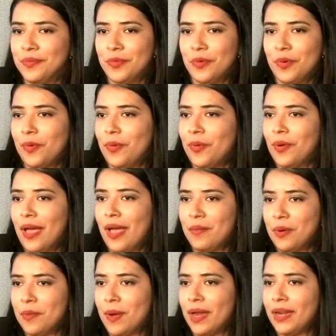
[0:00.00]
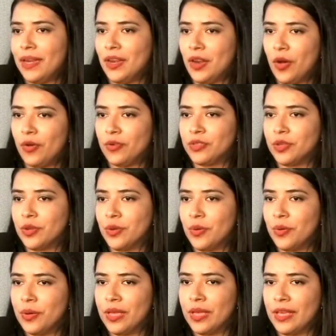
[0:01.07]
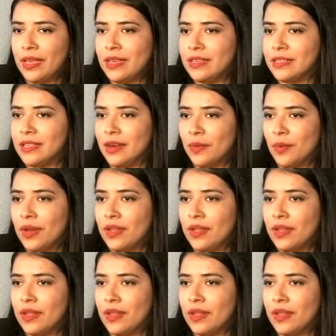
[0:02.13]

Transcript: who everybody knows who he is and what